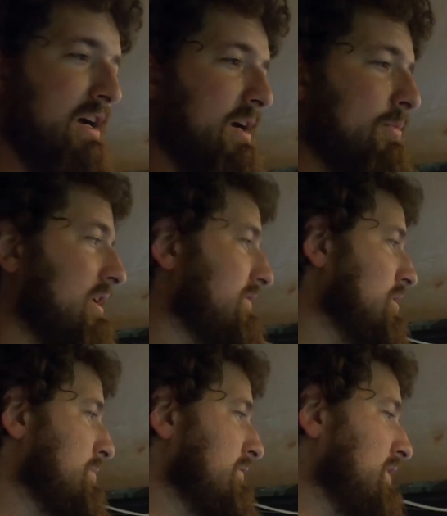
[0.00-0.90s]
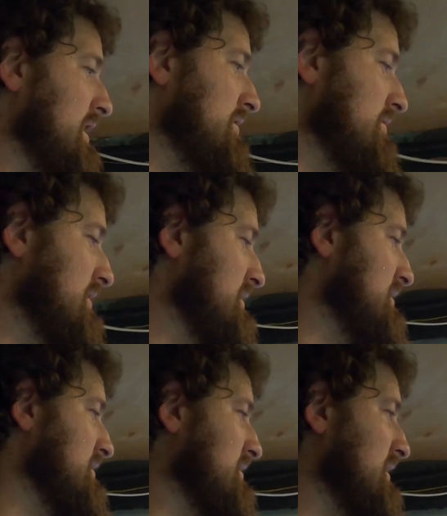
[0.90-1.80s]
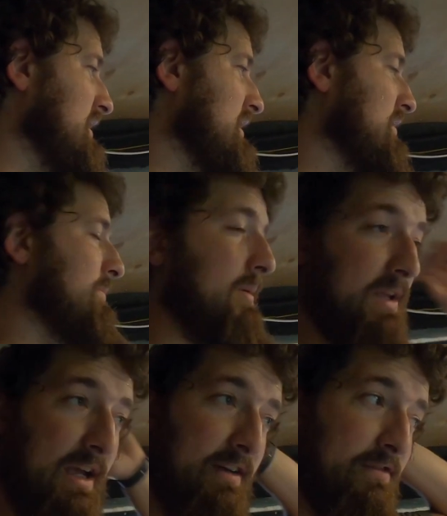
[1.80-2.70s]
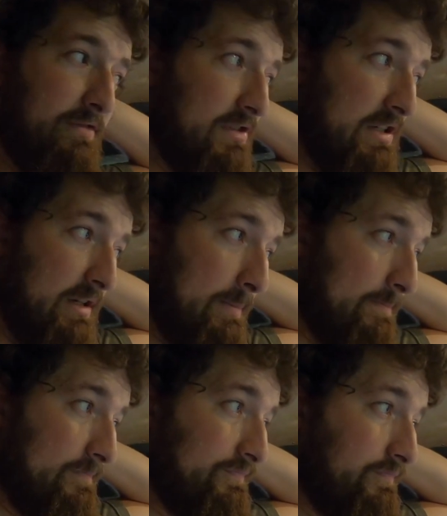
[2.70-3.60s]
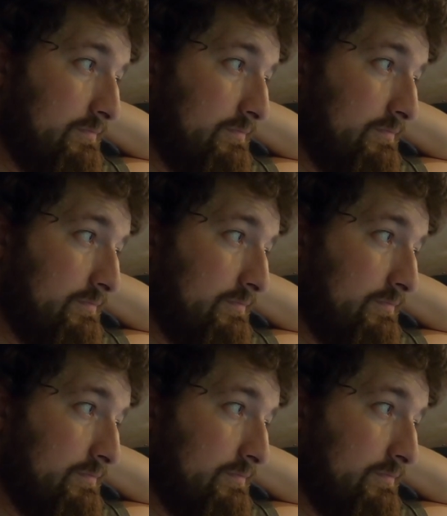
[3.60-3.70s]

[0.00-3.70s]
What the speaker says: we're leaving open for now because probably have some